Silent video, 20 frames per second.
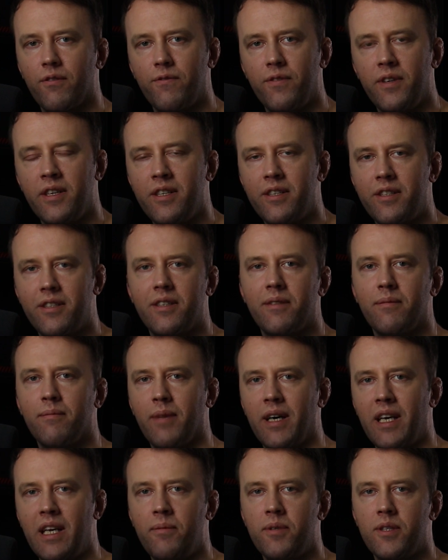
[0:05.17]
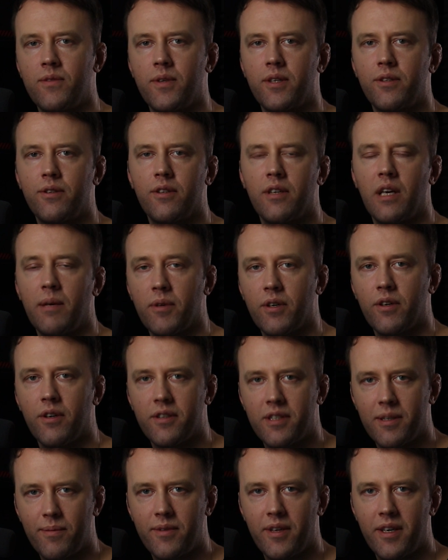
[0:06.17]
to finish. My name is Victor, I'm a
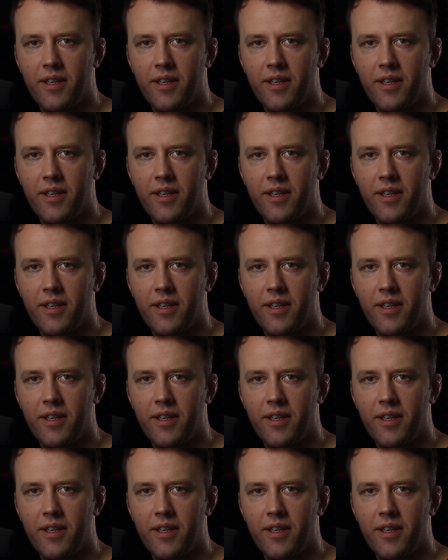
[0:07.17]
concept